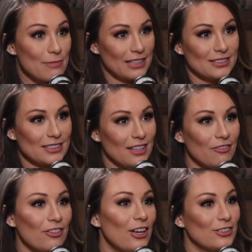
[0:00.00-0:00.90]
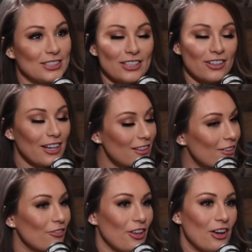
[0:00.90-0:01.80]
Happens. It flows. You're in the
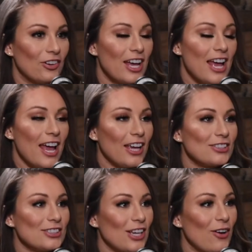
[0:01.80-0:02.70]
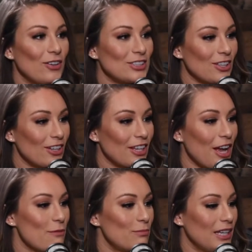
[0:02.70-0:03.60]
flow. And so started the
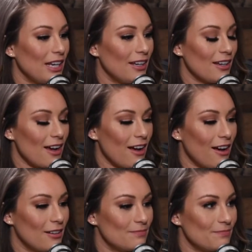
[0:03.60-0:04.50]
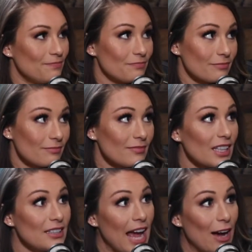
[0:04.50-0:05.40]
company.
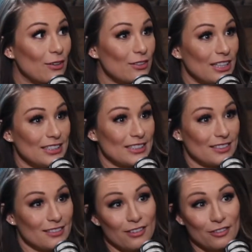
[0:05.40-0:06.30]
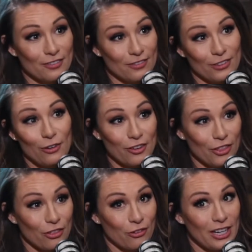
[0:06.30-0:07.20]
Now it's a little over
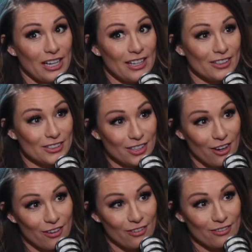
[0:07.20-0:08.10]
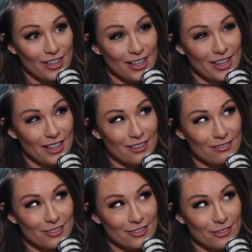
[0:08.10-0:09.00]
3 years ago, I think.
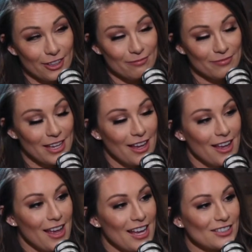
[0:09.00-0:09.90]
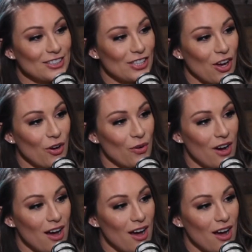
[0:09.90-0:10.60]
3. And so